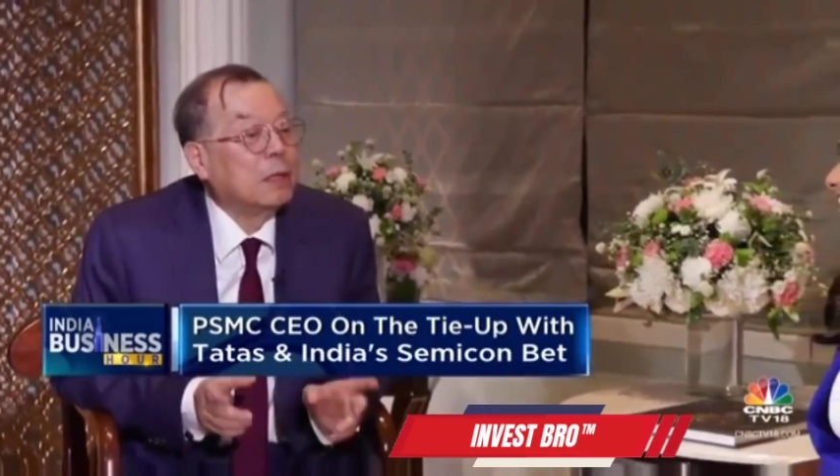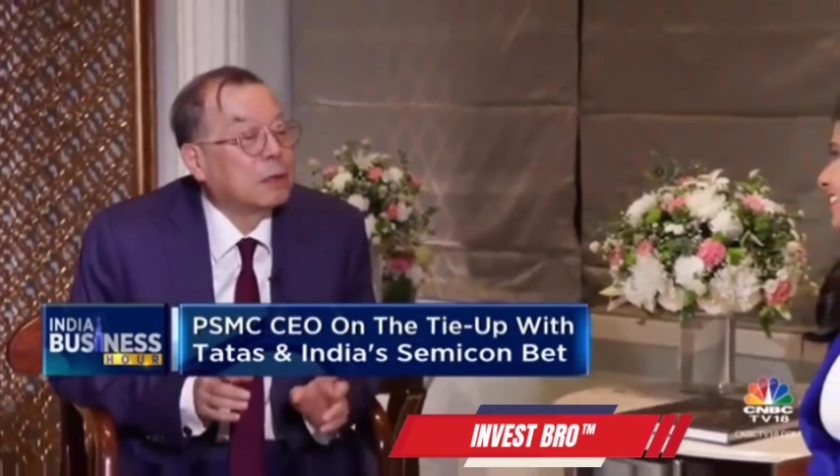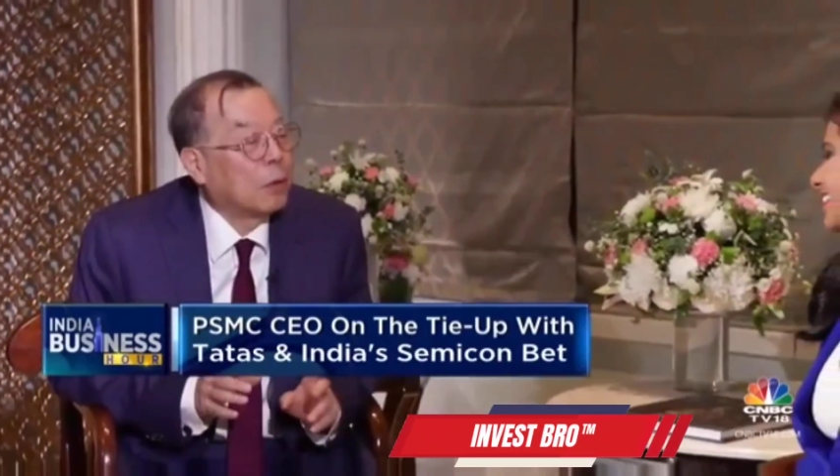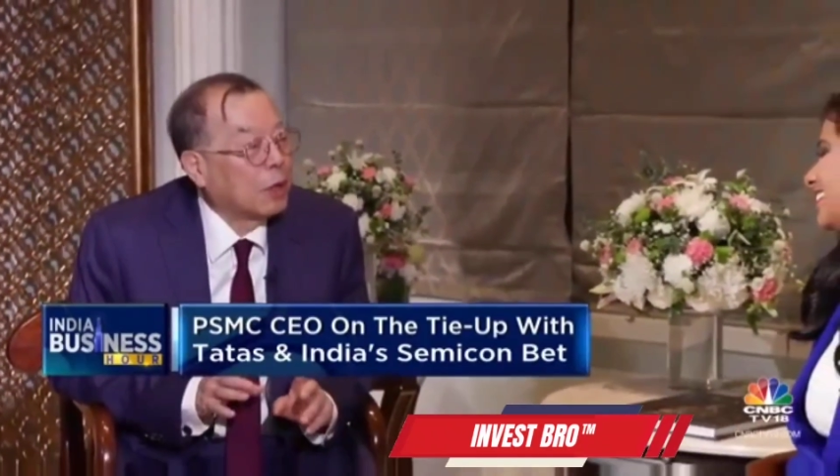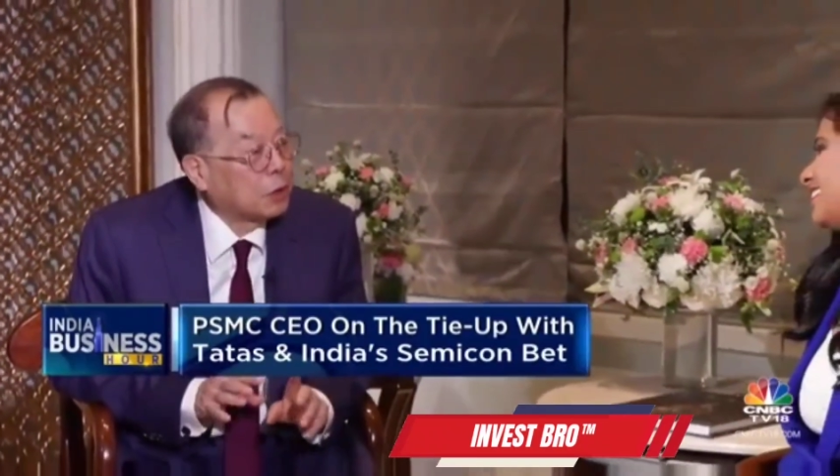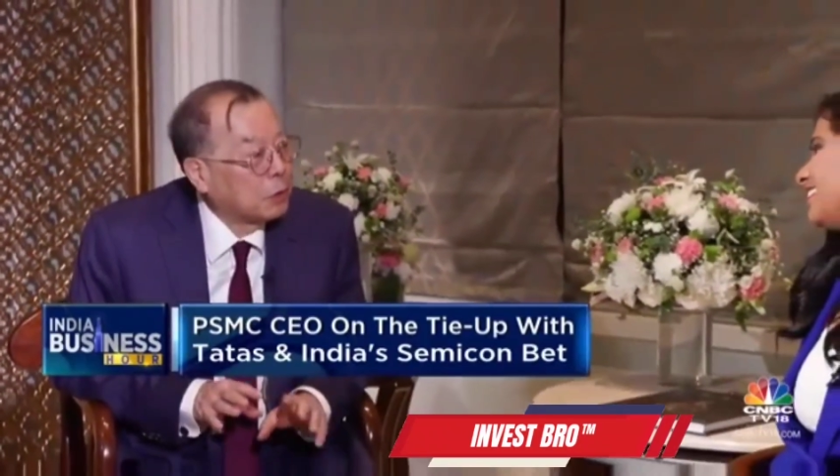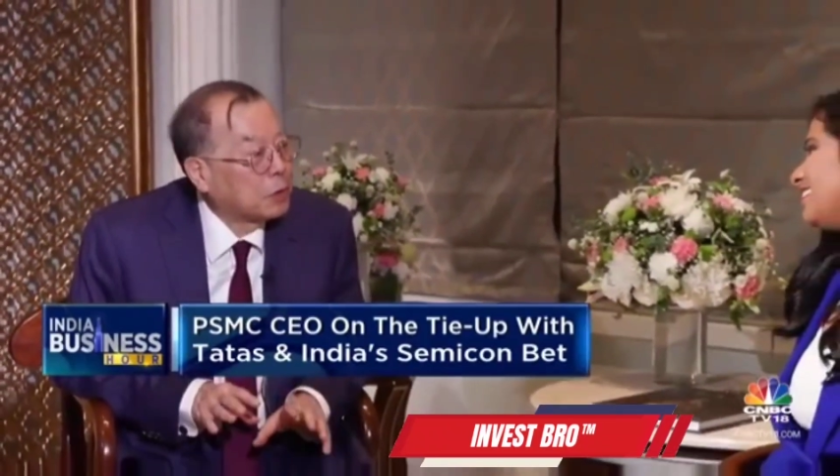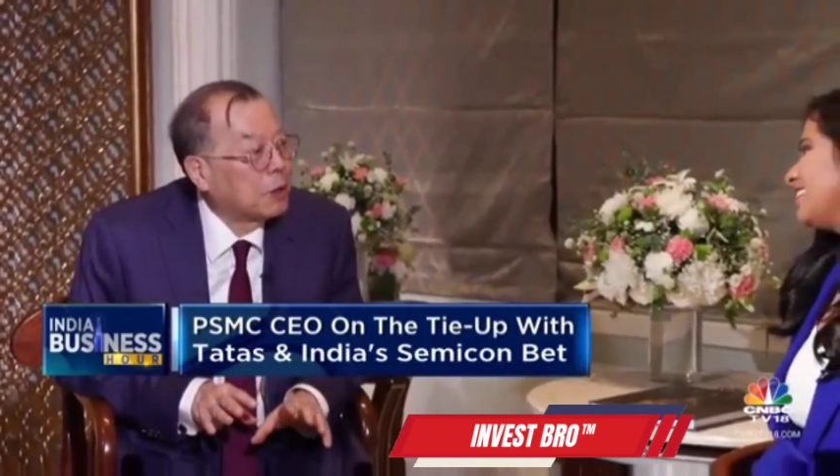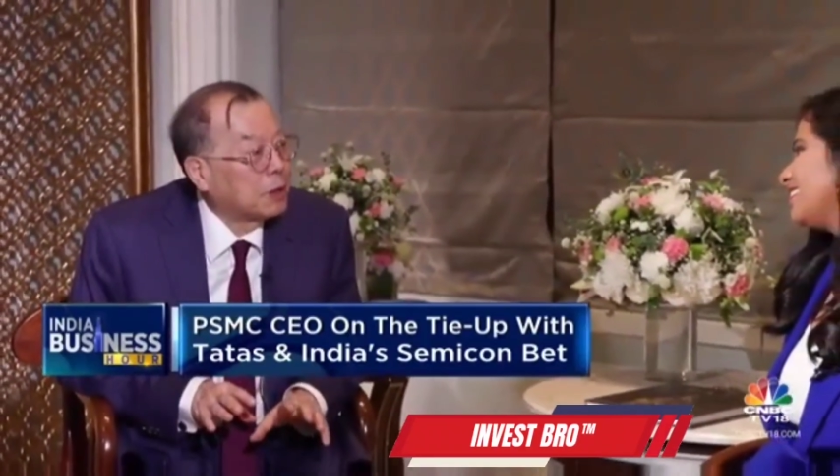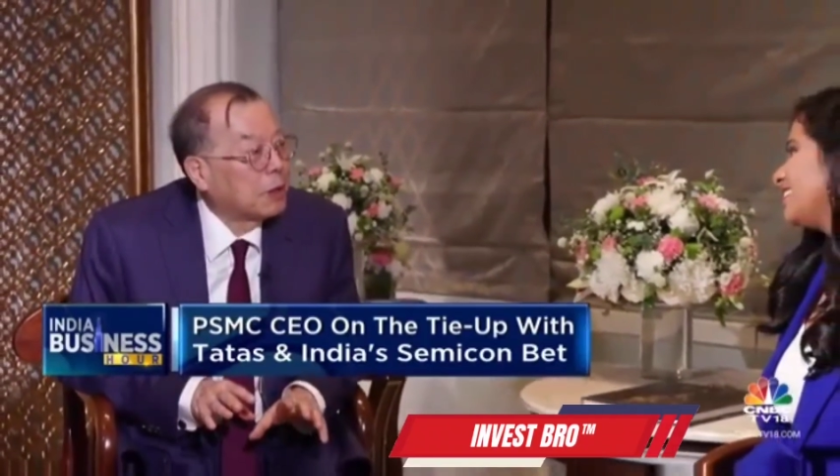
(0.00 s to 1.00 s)
So I
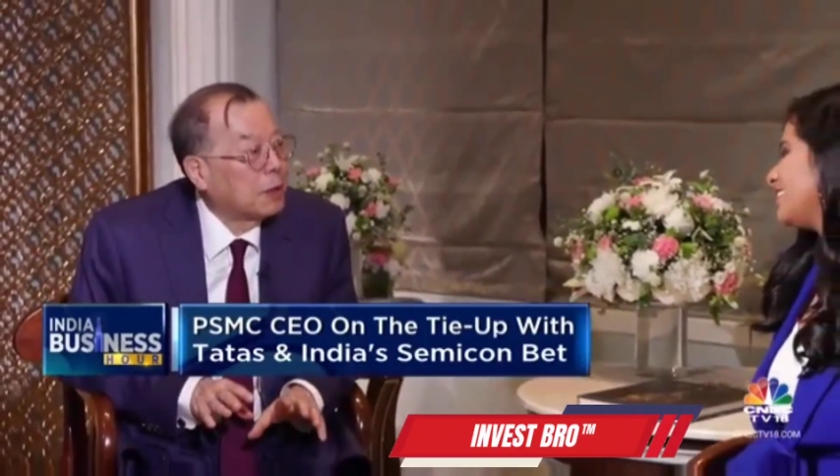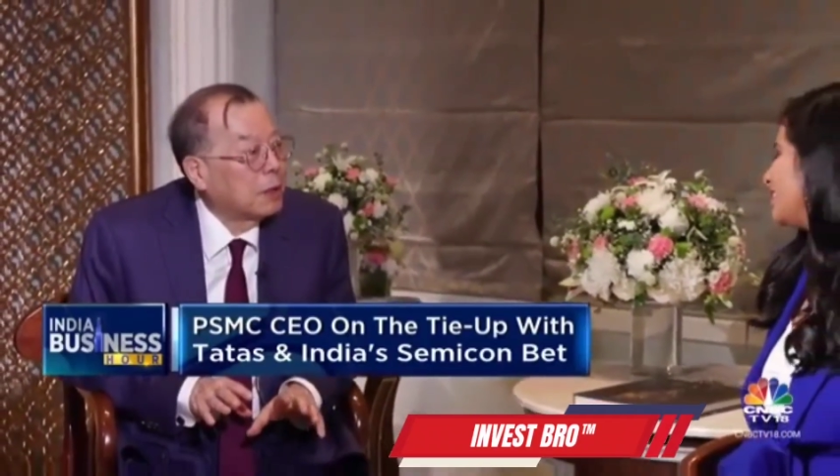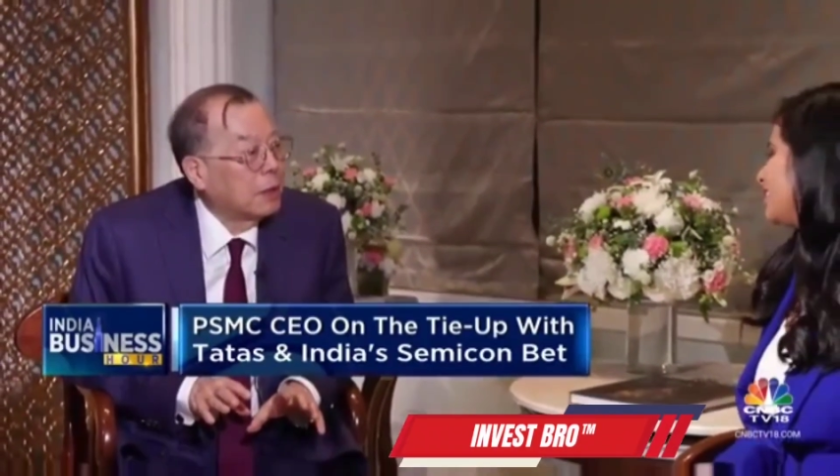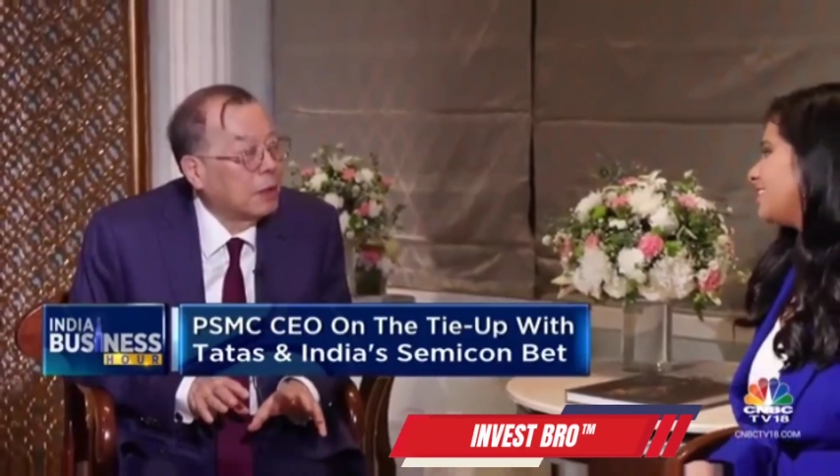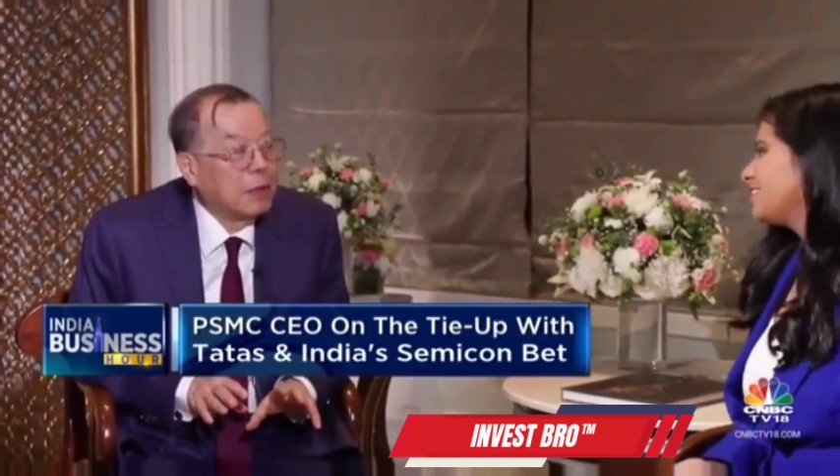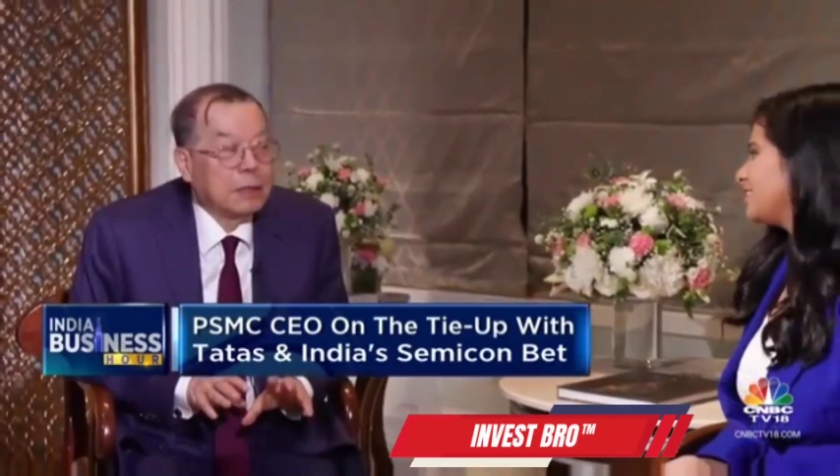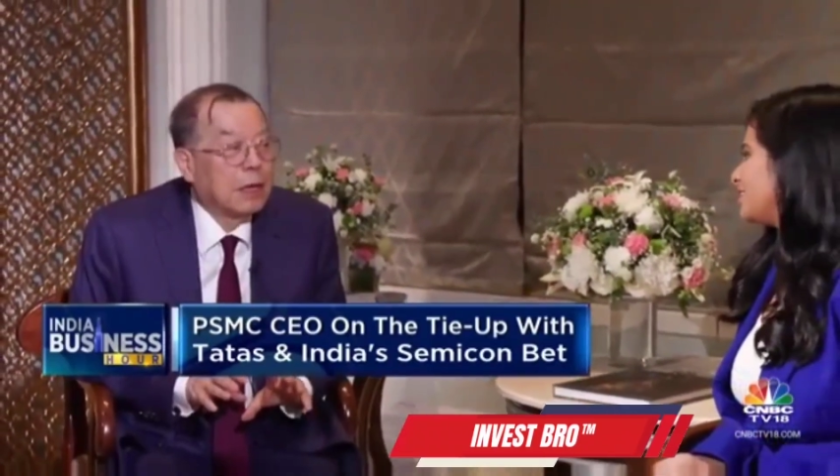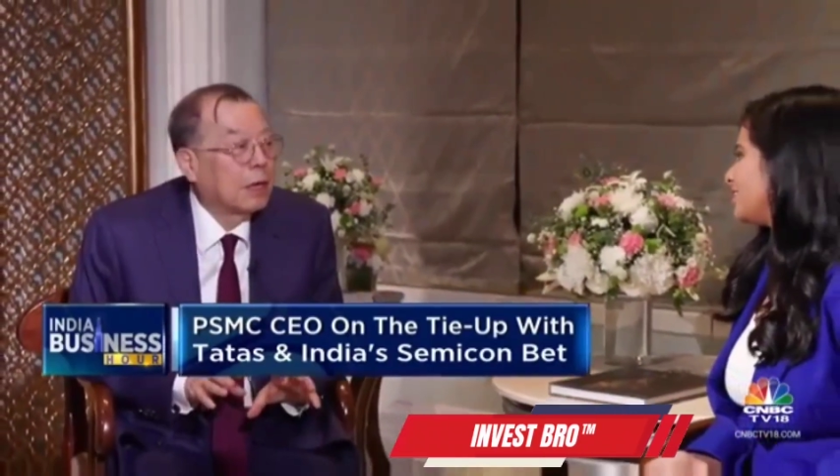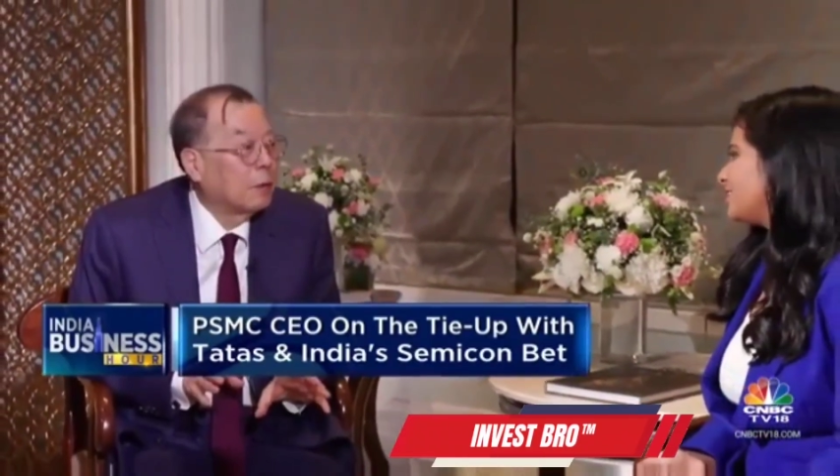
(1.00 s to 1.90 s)
choose India. I